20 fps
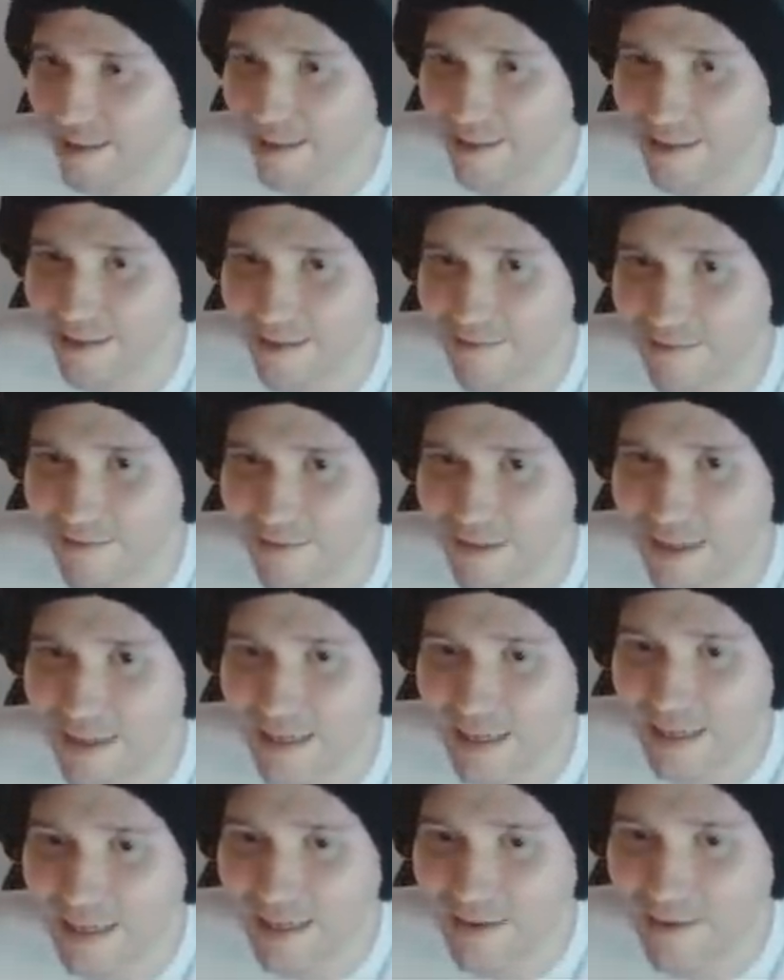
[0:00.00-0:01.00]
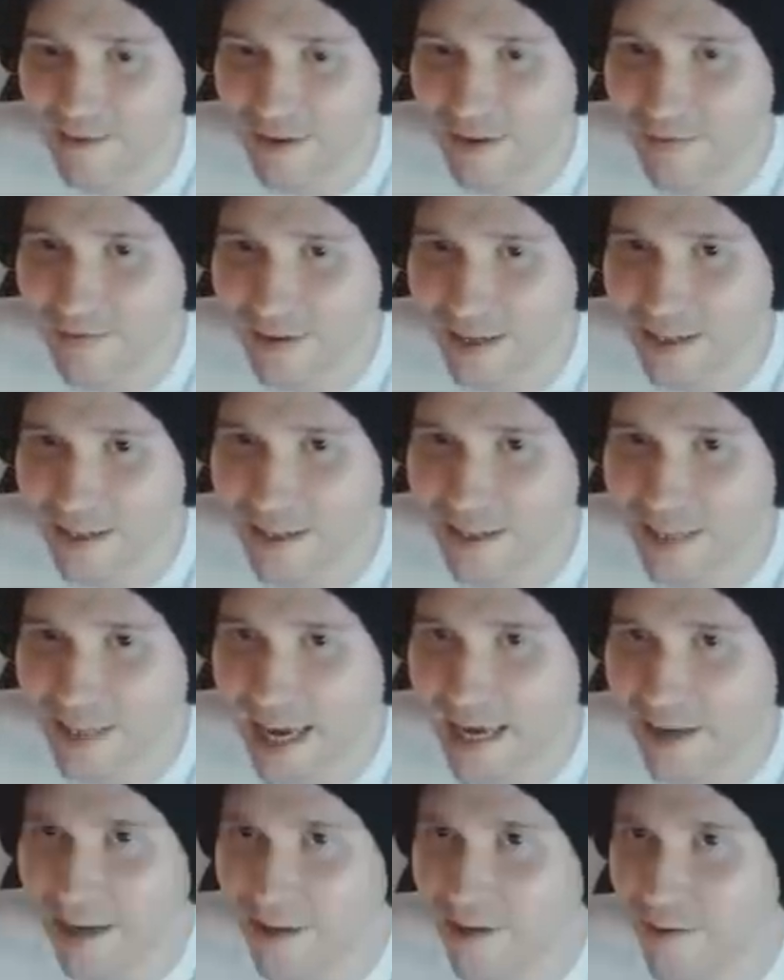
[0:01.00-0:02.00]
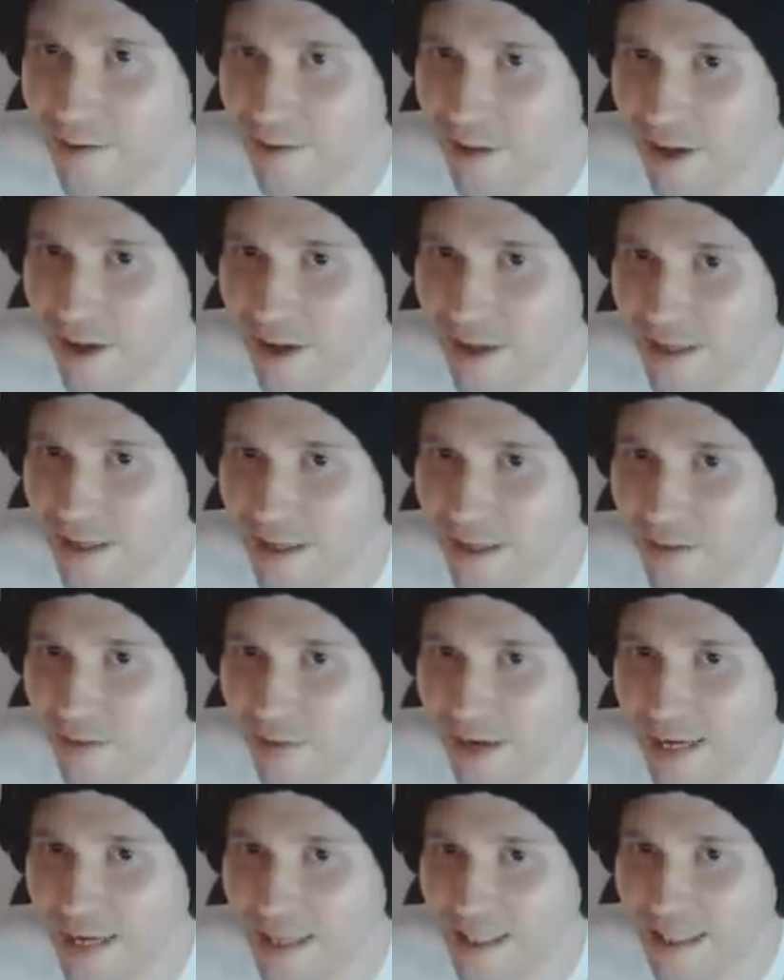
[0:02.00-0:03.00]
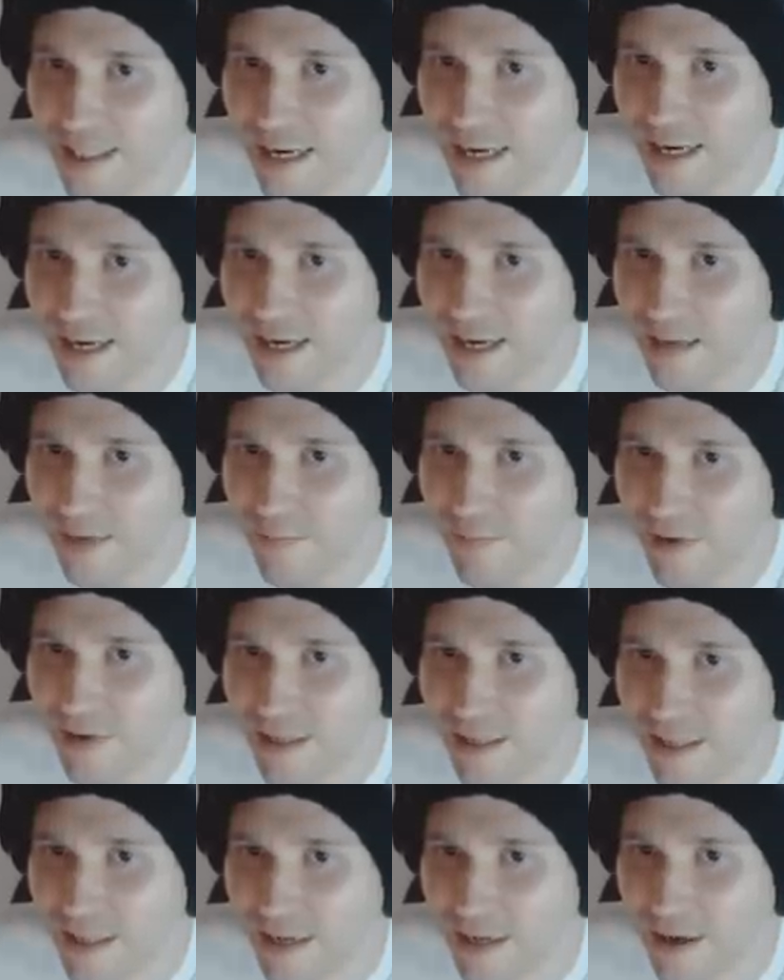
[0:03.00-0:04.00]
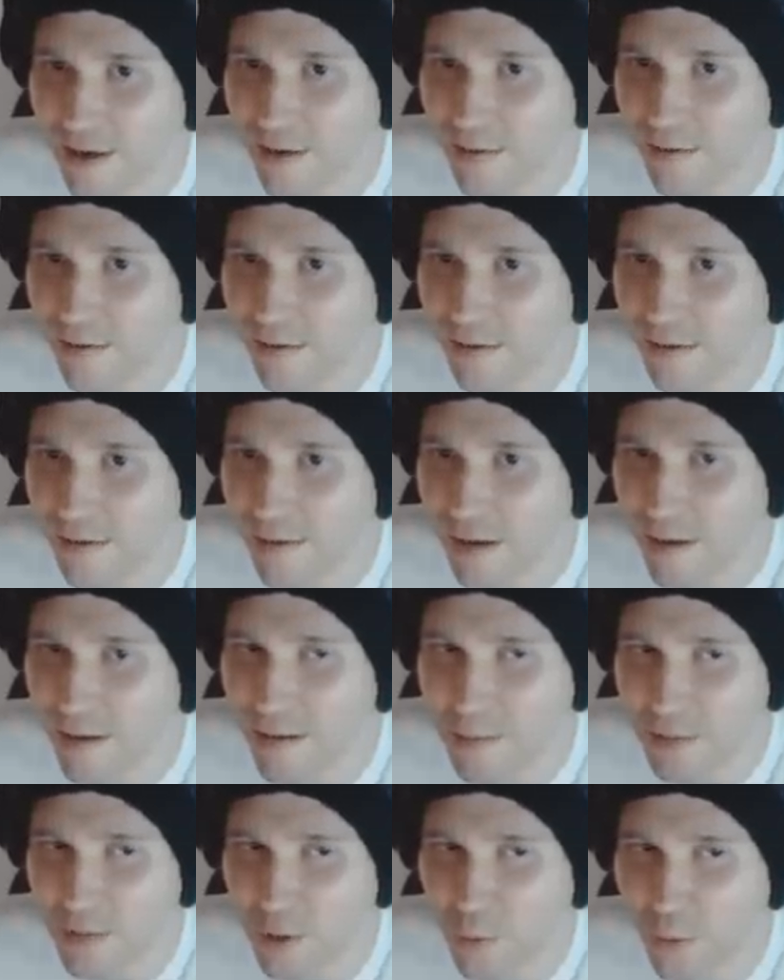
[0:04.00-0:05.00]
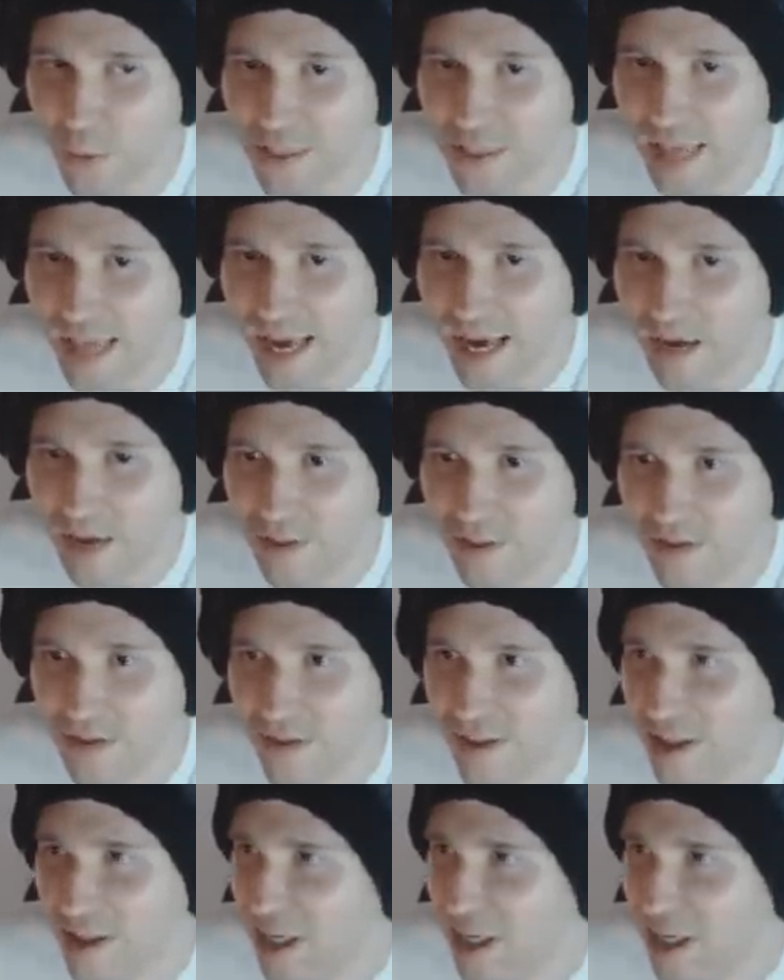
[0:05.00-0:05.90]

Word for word: What if I just take too long? Wait a second, I can press like between the house and the